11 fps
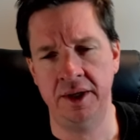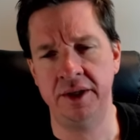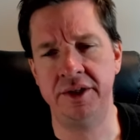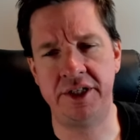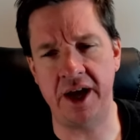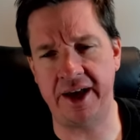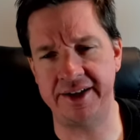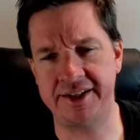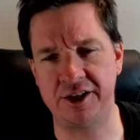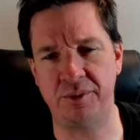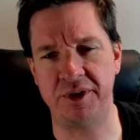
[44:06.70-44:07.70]
Gianna
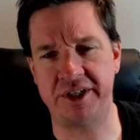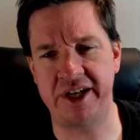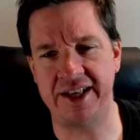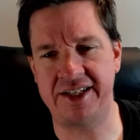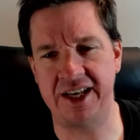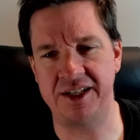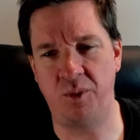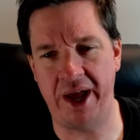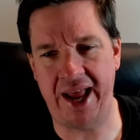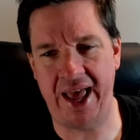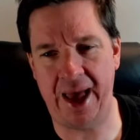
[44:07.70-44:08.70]
Super Chat says,
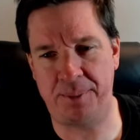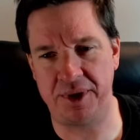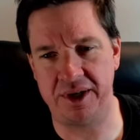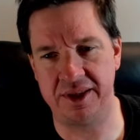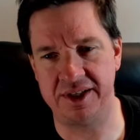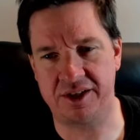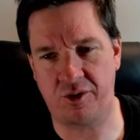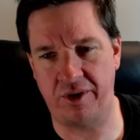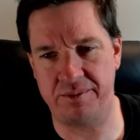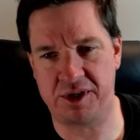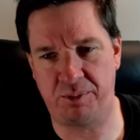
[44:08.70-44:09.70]
what happened to the
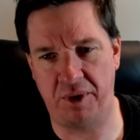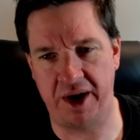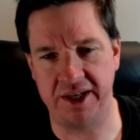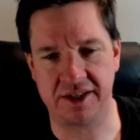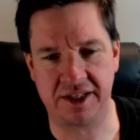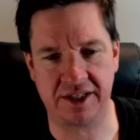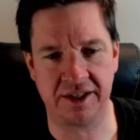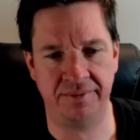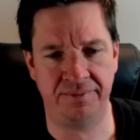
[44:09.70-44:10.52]
Scrib sprites?